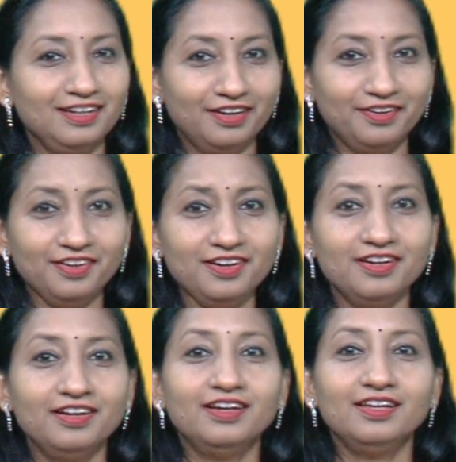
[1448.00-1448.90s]
learner,
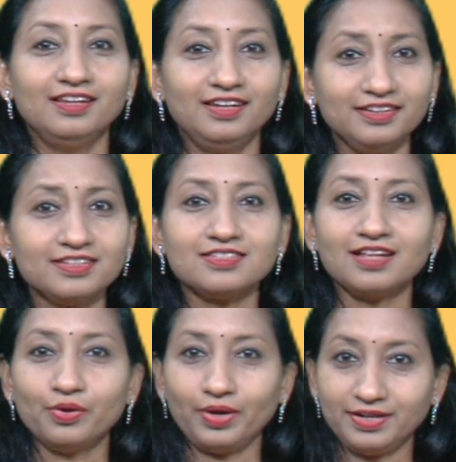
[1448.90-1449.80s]
let us
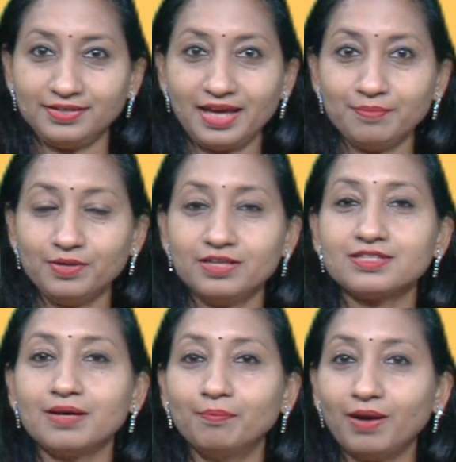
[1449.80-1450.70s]
now attempt
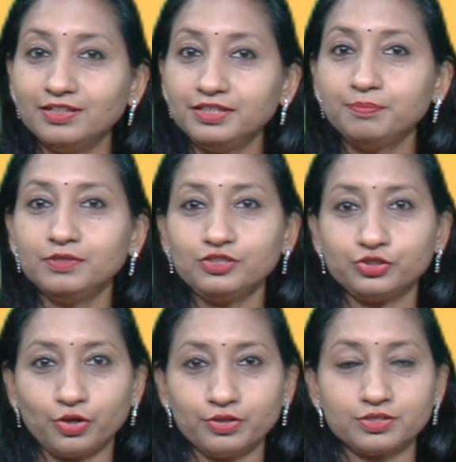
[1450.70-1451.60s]
some multiple
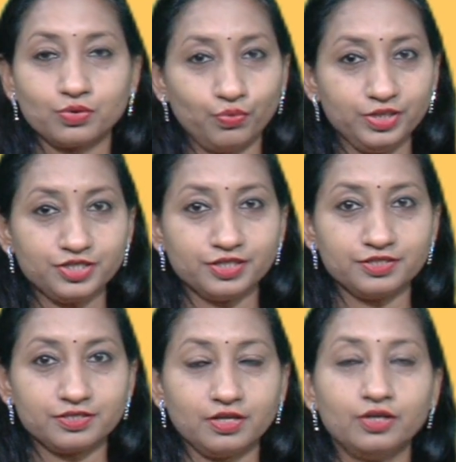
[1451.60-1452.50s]
choice
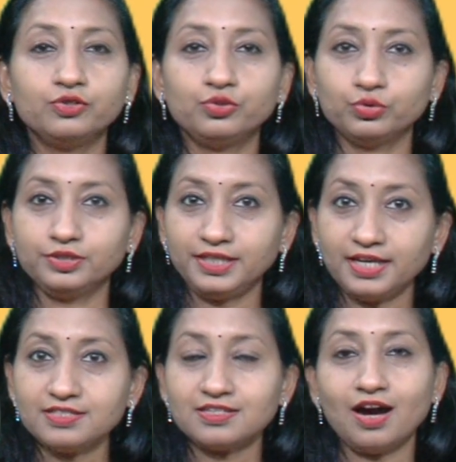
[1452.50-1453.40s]
questions to
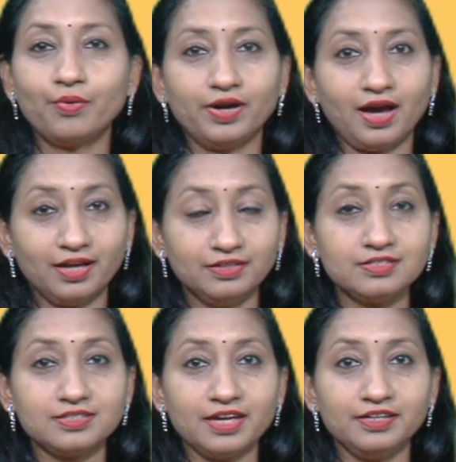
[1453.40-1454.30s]
test our
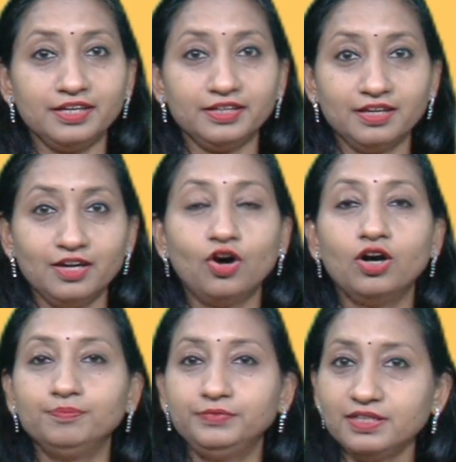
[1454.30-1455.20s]
understanding
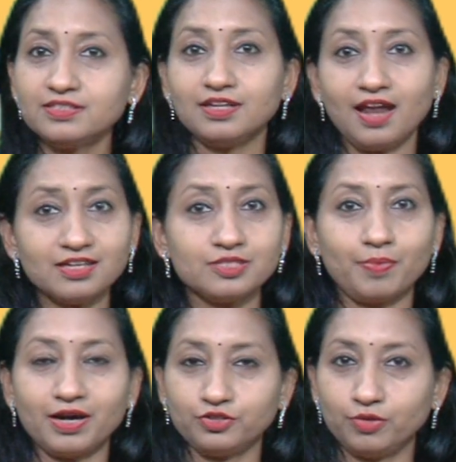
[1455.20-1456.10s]
of this last
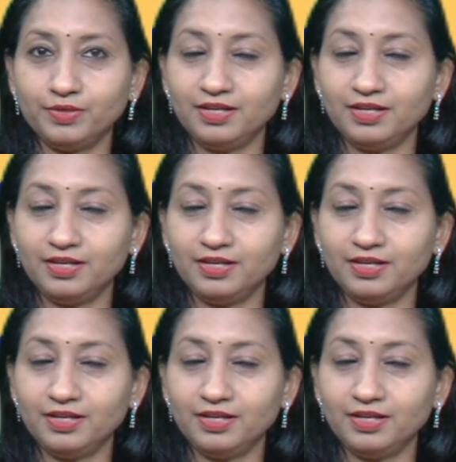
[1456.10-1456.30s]
part of the